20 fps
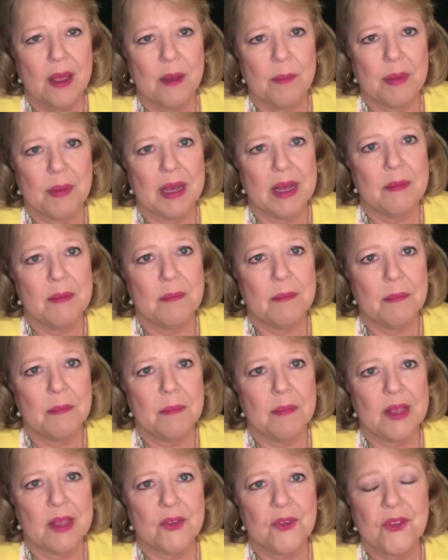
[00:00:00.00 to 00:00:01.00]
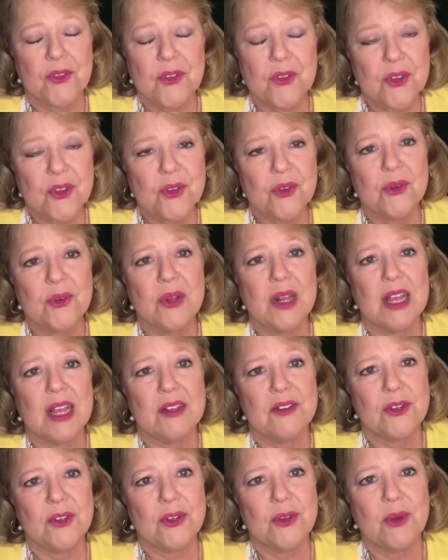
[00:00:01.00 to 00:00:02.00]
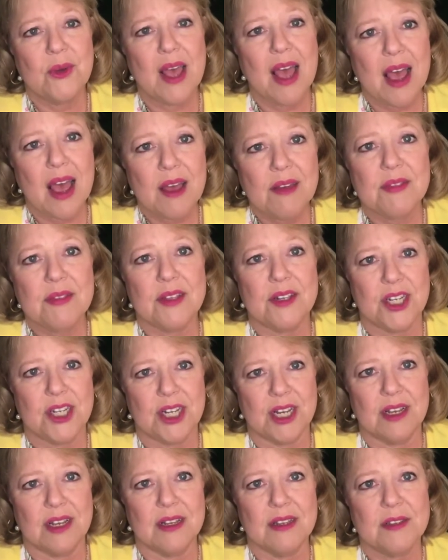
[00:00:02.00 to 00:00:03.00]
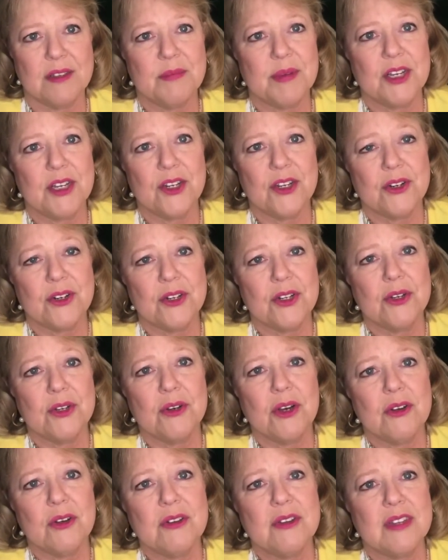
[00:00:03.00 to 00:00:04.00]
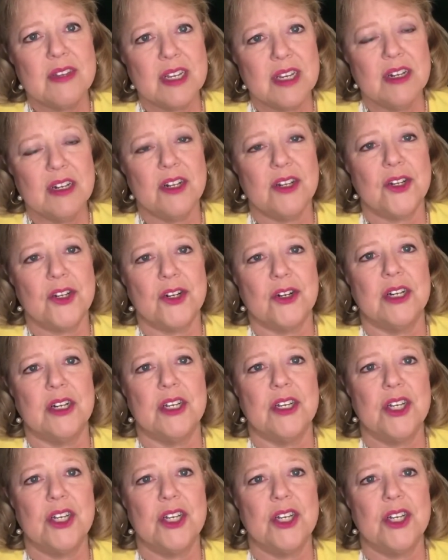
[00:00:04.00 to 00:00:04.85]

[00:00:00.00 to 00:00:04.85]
But as soon as you have the chance, make sure you go see an attorney.